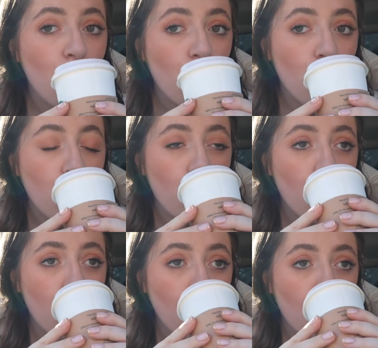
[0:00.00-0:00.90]

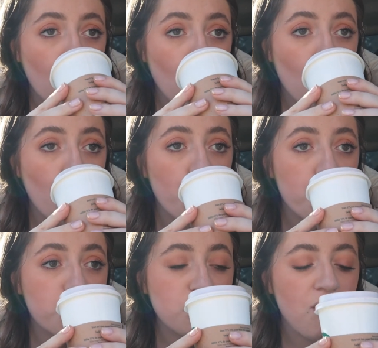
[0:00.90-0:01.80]

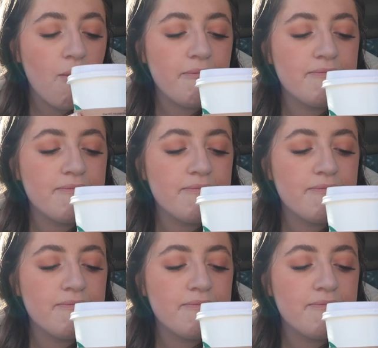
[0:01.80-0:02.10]
Nobody speaks.